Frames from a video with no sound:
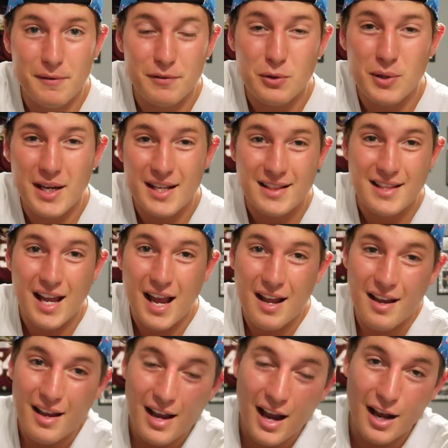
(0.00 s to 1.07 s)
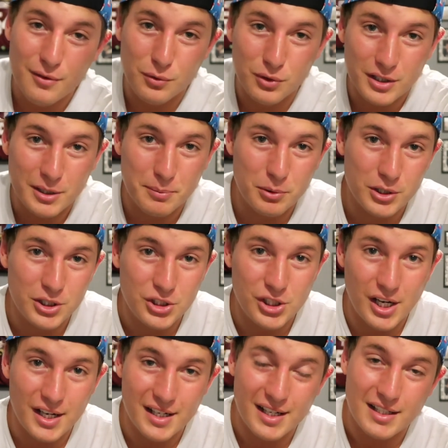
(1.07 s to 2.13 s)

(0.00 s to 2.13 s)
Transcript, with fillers: If you hit that, I'd really appreciate it.